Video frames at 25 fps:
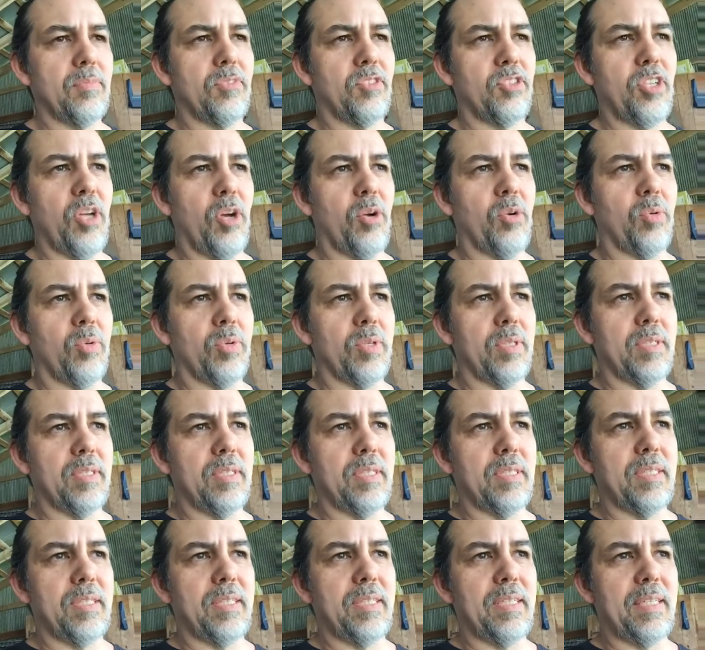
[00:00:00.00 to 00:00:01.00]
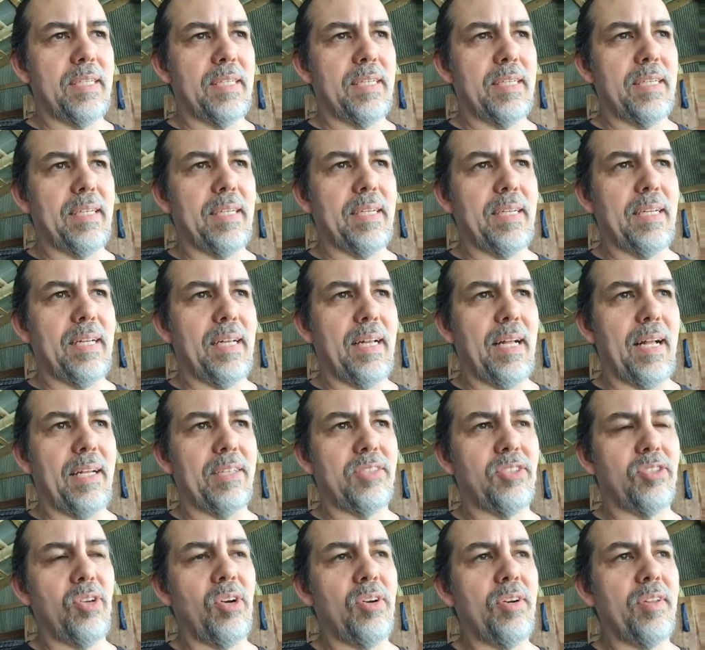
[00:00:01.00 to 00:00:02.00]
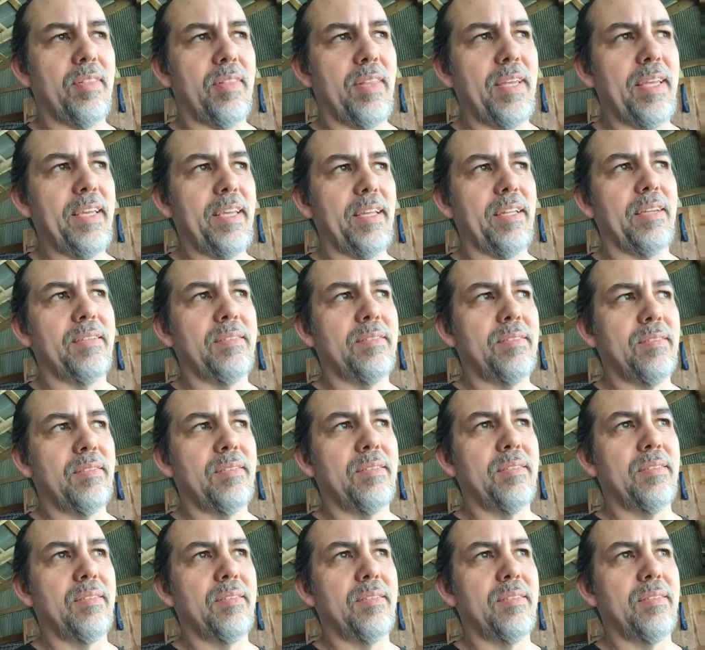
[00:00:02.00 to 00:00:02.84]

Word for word: so I started thinking